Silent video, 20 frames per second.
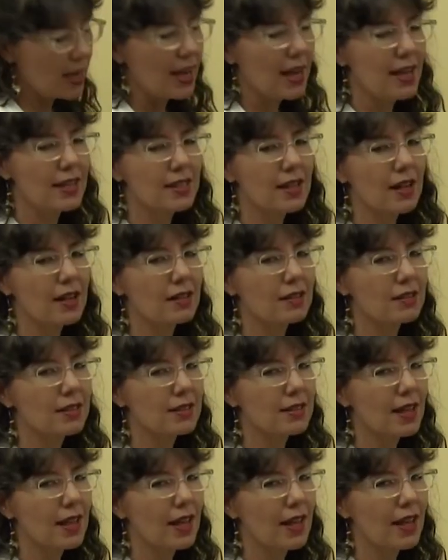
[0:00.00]
is I'll
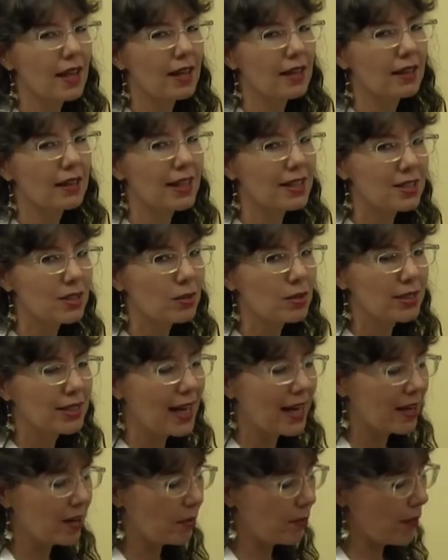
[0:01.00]
say, let's do a
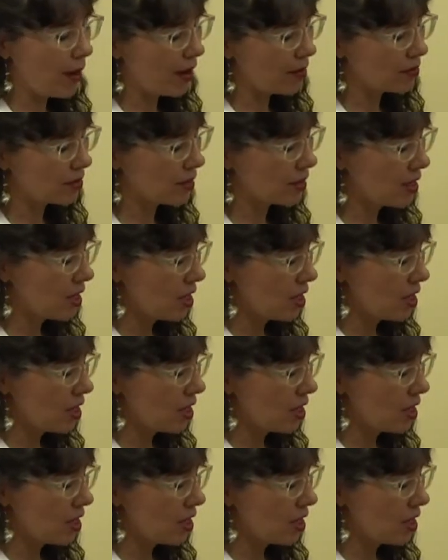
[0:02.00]
tiger pounce.